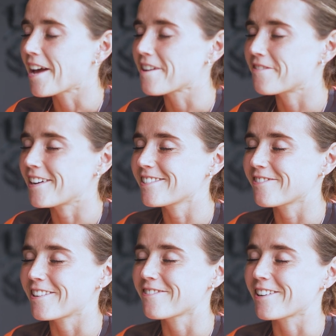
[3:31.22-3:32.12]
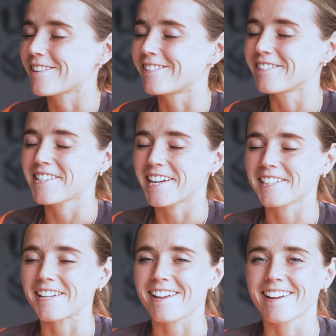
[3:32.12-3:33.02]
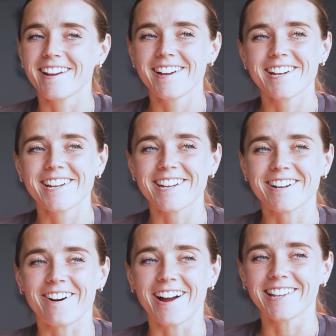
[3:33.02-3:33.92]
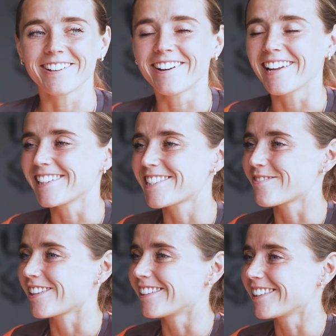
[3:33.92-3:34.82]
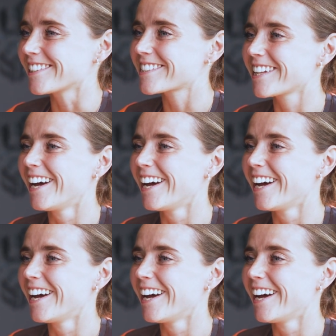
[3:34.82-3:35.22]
Yeah, fans are very vocal. It's actually quite annoying, to be honest,